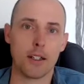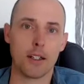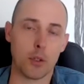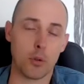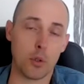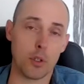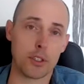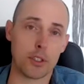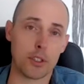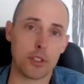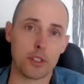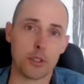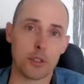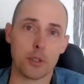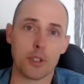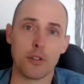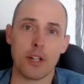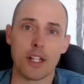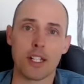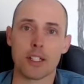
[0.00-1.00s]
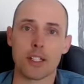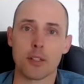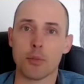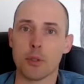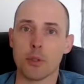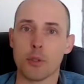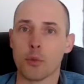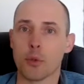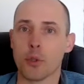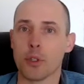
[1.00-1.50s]
I wanted to address a
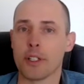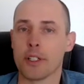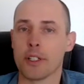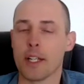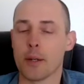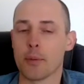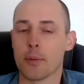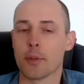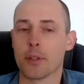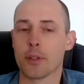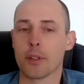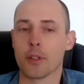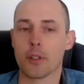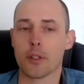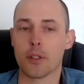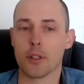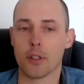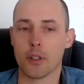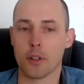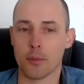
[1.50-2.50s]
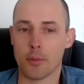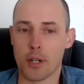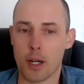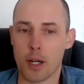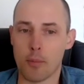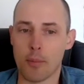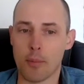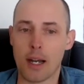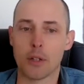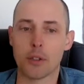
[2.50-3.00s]
bit more in depth
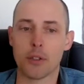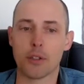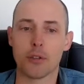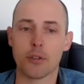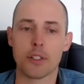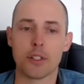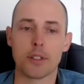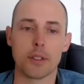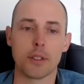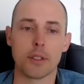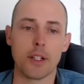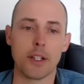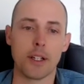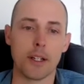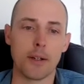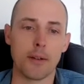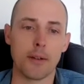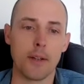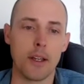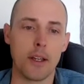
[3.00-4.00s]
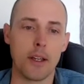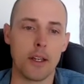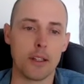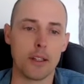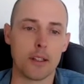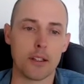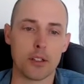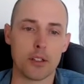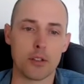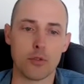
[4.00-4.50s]
about boundaries today. I
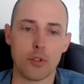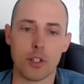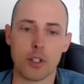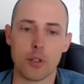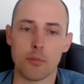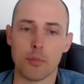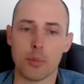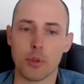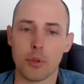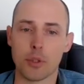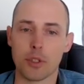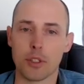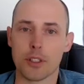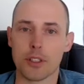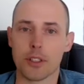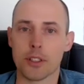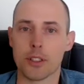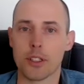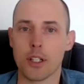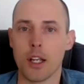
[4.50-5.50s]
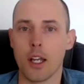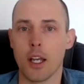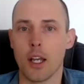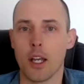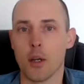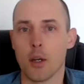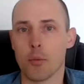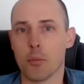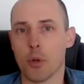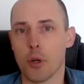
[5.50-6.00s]
think it's very important.
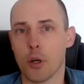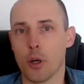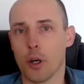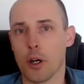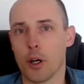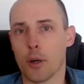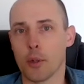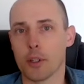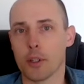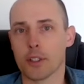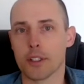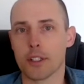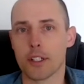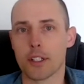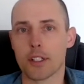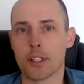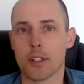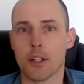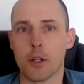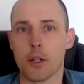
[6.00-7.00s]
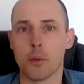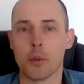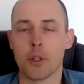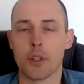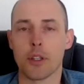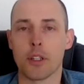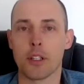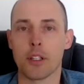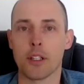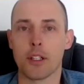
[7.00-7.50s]
But I wanted to start
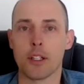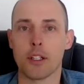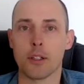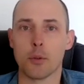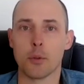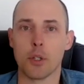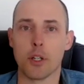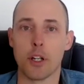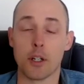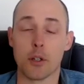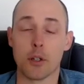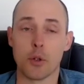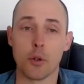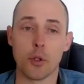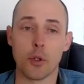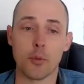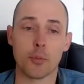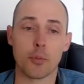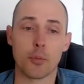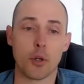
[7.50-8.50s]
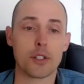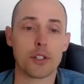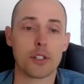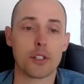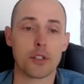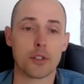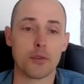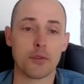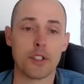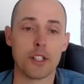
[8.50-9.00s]
with what I call the
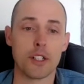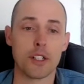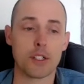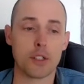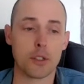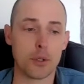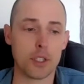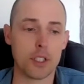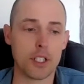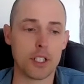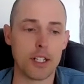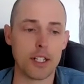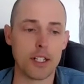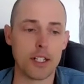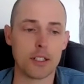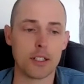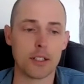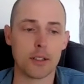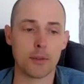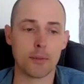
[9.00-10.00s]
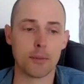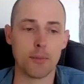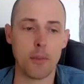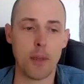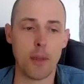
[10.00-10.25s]
process of dissociation.